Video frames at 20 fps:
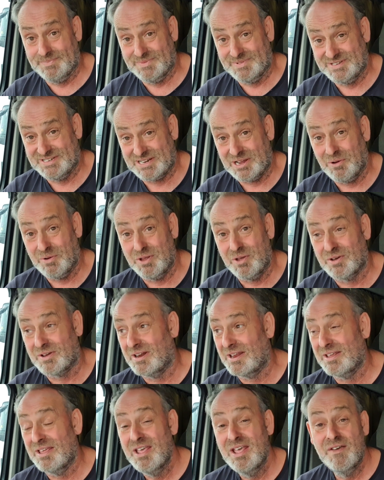So you
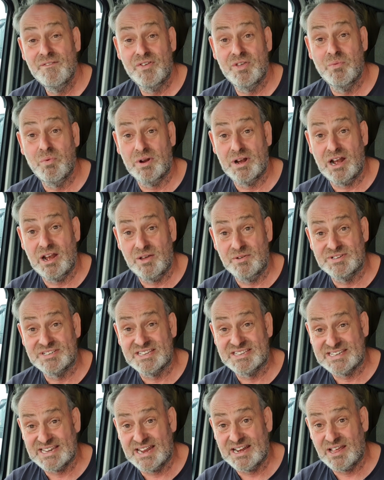can, if you want to lose
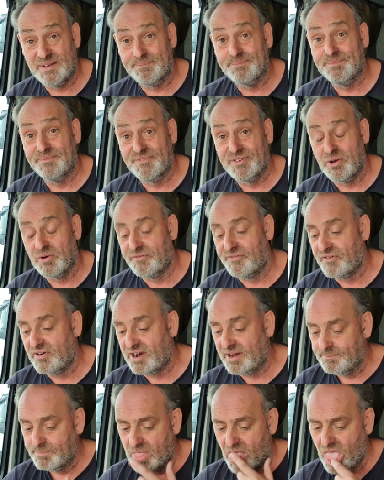the tenner, feel
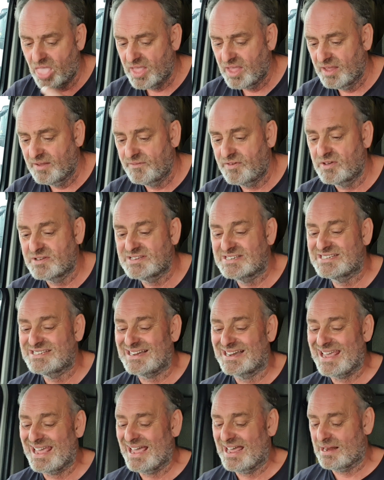free. If you can
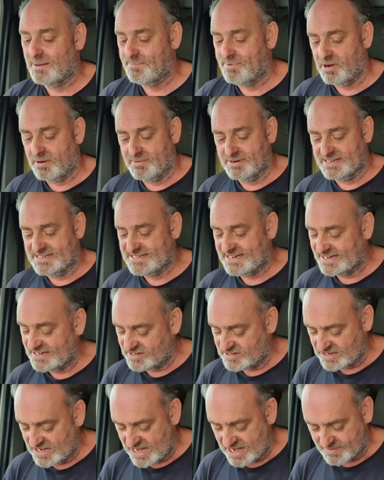suck it out the bottom of the
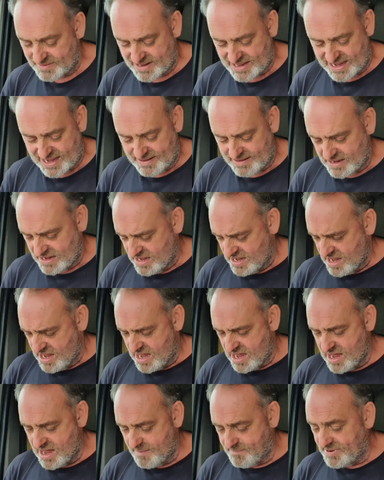tank, good luck with that.
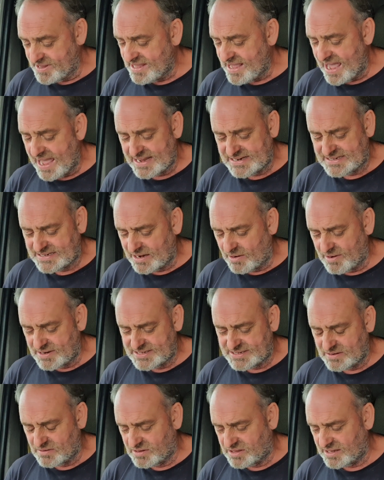But yeah, so I
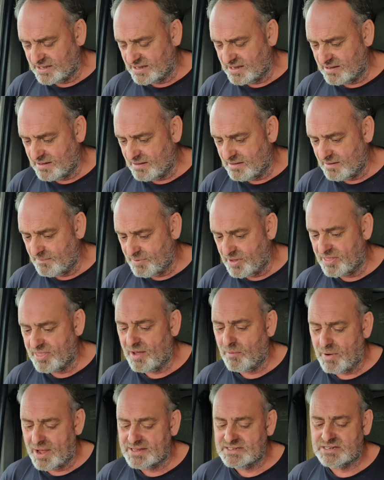still think, but
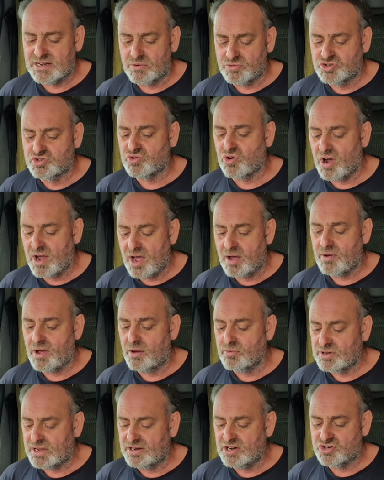the ones I'll try,
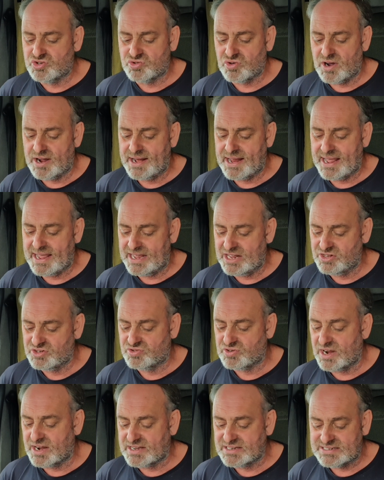I'm going to try that in
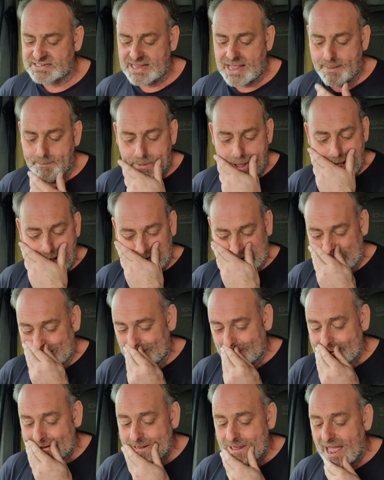truck and snap
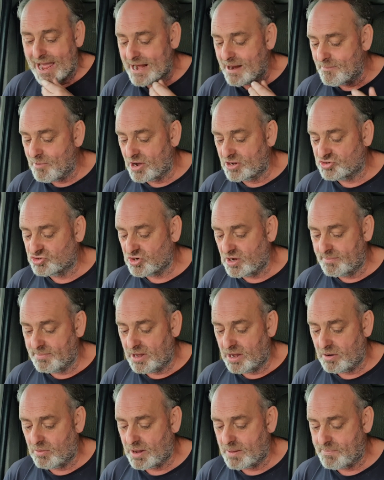parking, and I might try
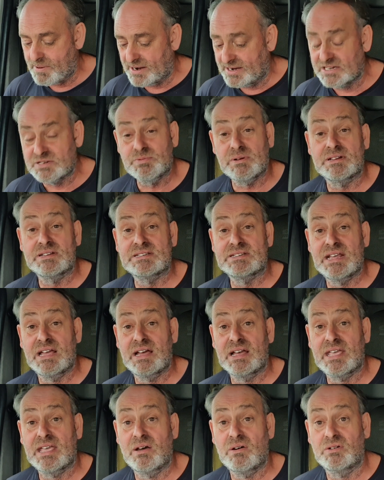motorway buddy as well and see
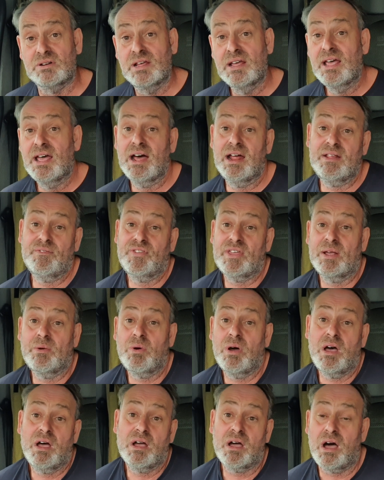how I get on. And if they
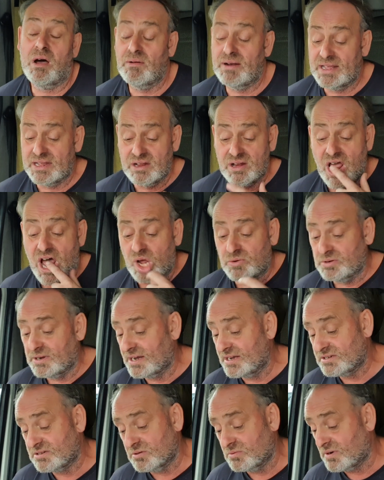work, I'll let you know,
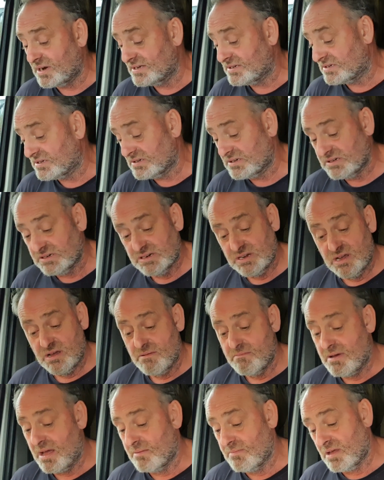as always.
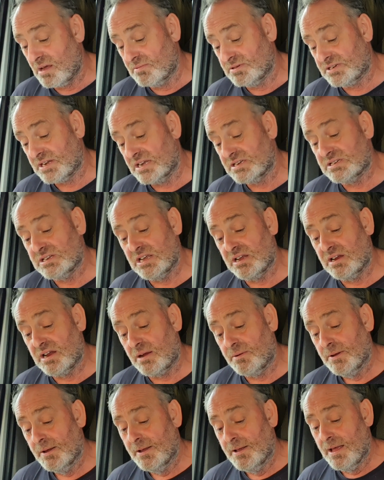Make me no mistakes and let you
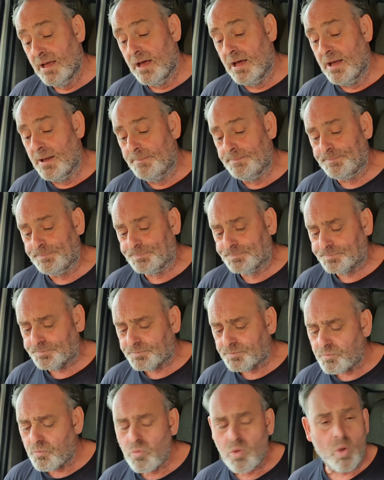know.
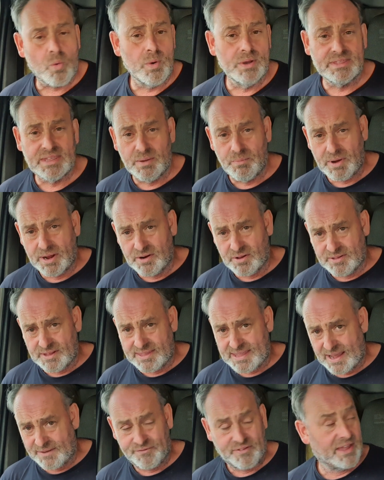We did one on the
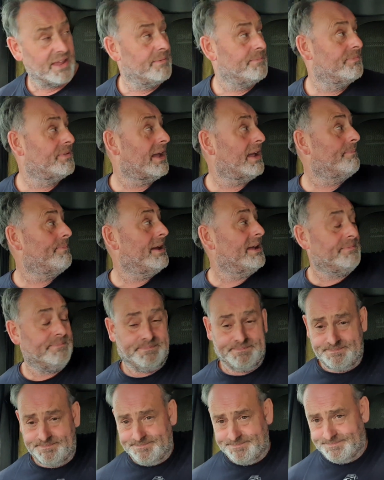DAF day bed.
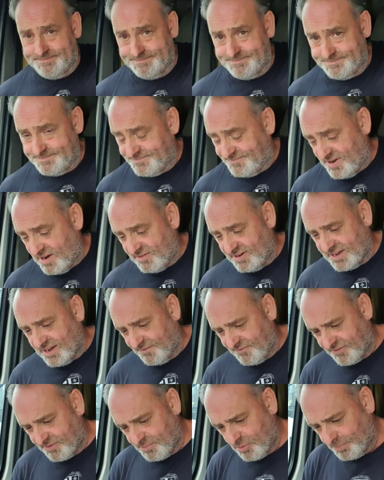Very
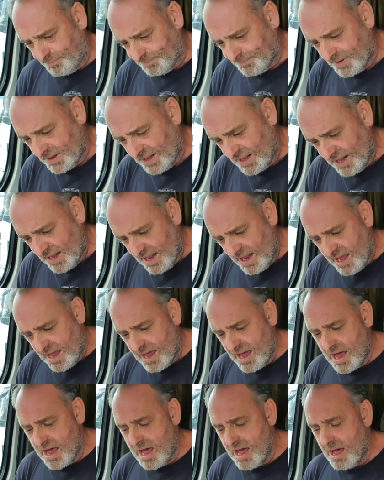comfortable.
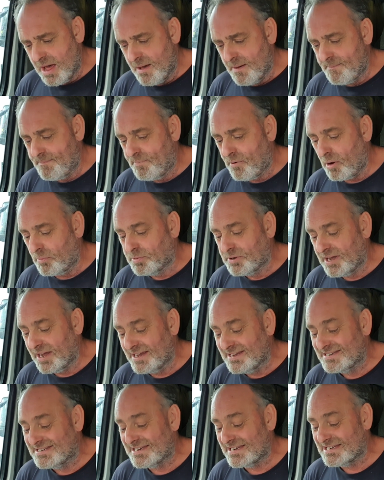Bob
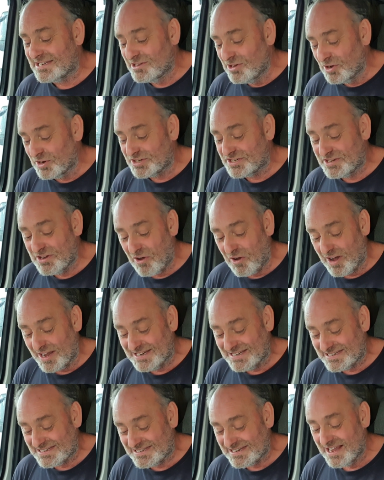Keane says, looks
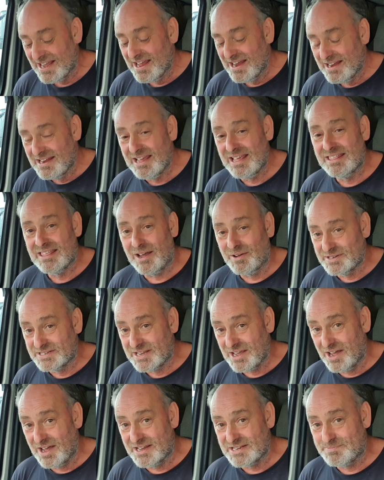nice. Need those
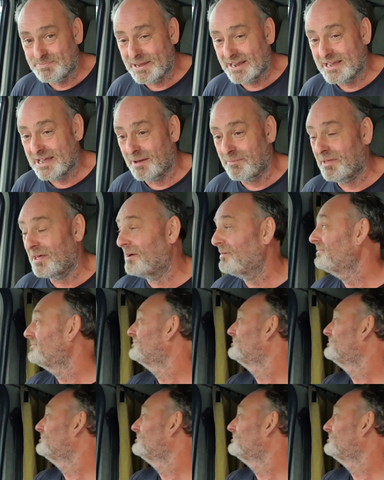curtains back up though.